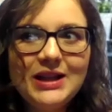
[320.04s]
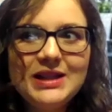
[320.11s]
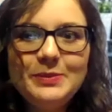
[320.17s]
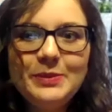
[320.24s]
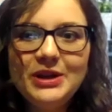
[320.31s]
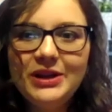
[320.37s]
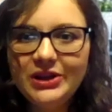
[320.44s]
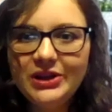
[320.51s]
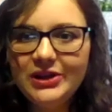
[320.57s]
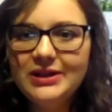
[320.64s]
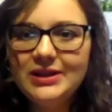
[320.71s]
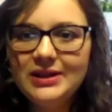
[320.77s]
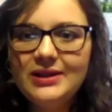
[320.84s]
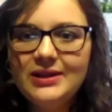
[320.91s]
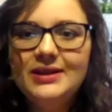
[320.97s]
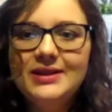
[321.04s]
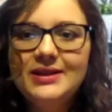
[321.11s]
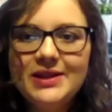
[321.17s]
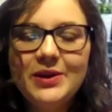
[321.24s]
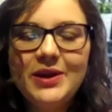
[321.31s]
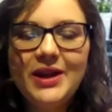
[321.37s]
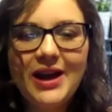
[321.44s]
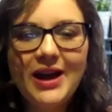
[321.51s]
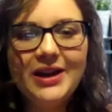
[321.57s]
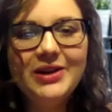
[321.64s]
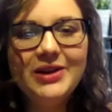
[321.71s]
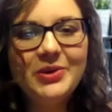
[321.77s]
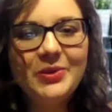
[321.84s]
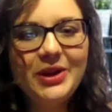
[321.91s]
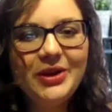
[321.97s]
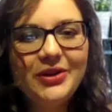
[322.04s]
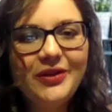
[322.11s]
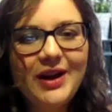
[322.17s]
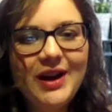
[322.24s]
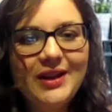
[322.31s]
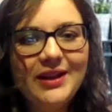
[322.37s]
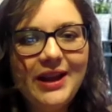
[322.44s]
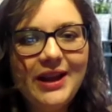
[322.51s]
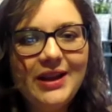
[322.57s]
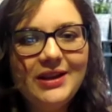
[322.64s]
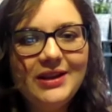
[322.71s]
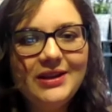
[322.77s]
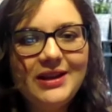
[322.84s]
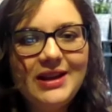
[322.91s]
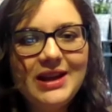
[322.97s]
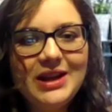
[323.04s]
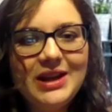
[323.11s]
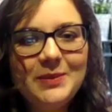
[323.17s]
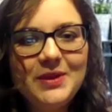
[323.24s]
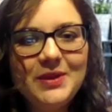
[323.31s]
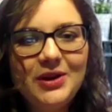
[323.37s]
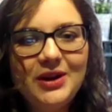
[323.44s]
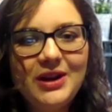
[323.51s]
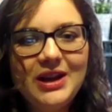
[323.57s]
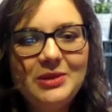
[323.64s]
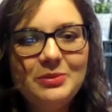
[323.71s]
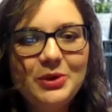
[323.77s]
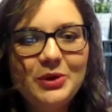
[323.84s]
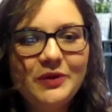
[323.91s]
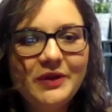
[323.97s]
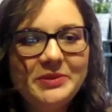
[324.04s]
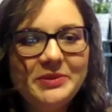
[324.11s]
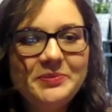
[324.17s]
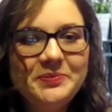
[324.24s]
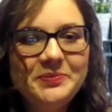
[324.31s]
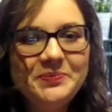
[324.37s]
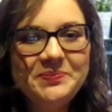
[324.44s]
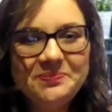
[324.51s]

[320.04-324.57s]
it's been good. So yeah, we are finally getting up there and getting moving.